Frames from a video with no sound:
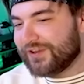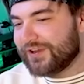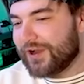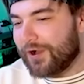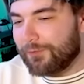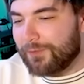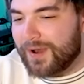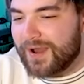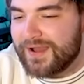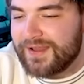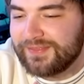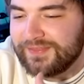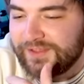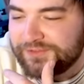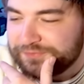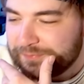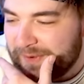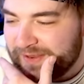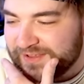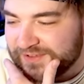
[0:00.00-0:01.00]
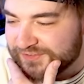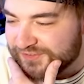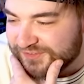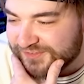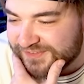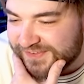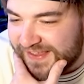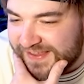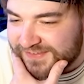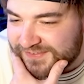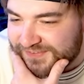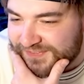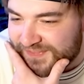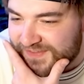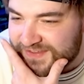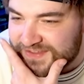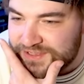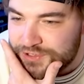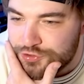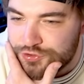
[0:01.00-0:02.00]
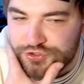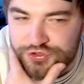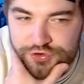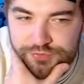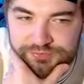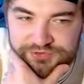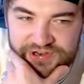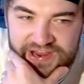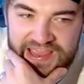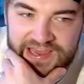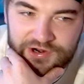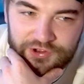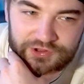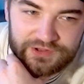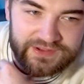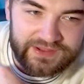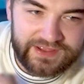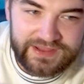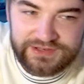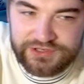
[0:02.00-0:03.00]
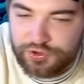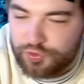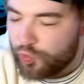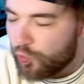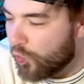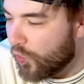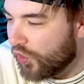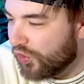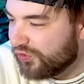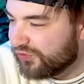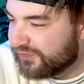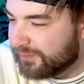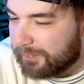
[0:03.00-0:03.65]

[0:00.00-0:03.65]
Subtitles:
you know what? Let's make a sixth YouTube channel and do Wool's